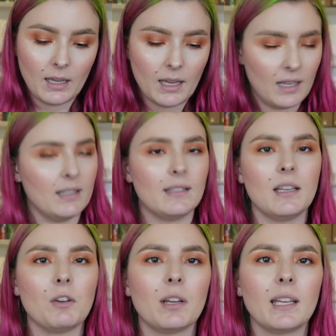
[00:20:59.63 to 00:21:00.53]
and a
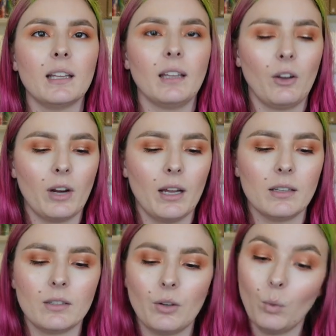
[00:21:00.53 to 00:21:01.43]
secret killing
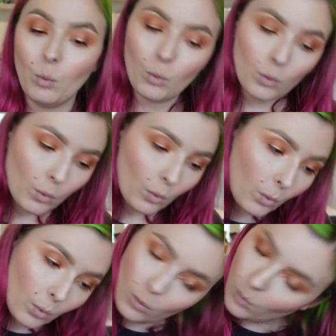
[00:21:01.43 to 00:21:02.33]
ground.
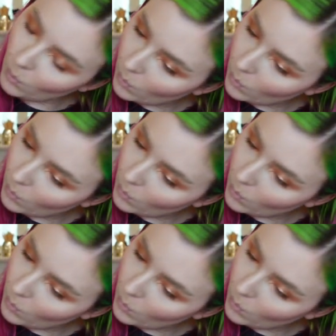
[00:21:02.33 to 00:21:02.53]
Ooh!